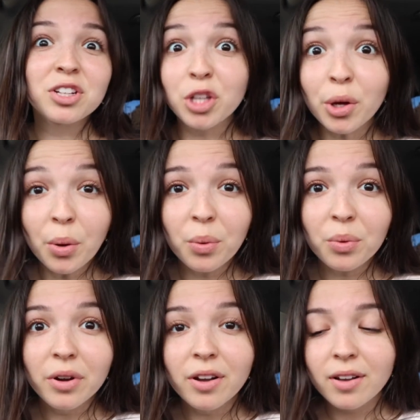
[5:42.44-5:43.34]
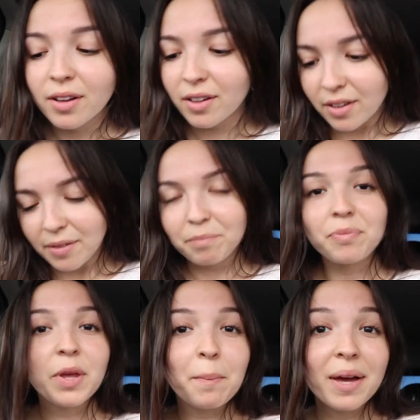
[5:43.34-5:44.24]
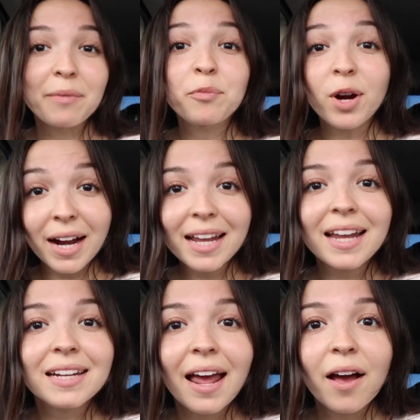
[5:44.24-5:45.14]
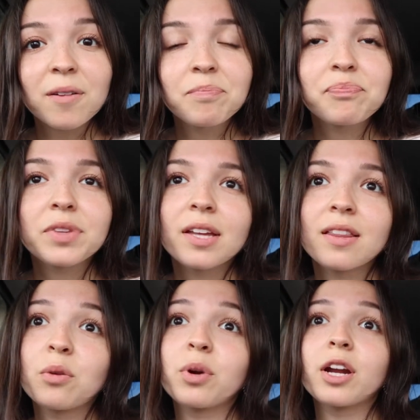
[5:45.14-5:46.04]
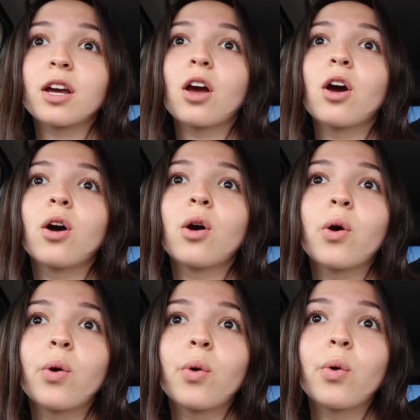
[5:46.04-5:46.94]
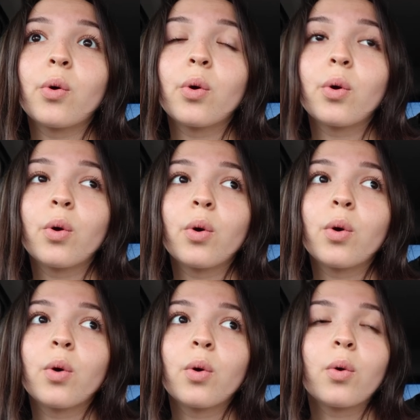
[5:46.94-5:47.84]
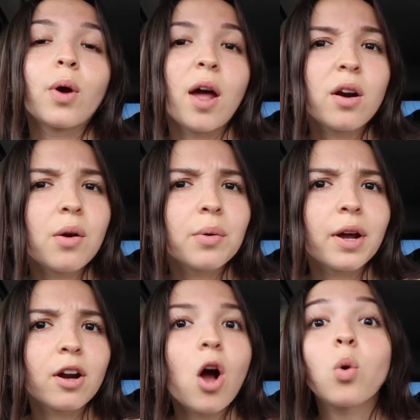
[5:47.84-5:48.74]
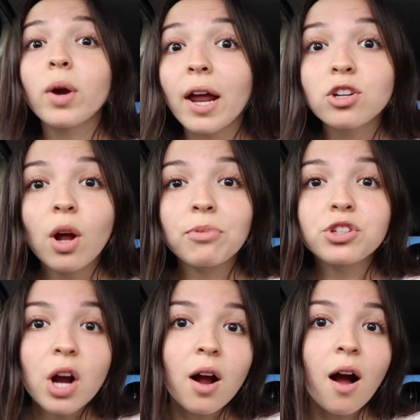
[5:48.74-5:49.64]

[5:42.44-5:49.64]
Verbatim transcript: Two! But we're gonna eat now. Then we're gonna go... I don't know we're gonna, oh, we gotta drop the truck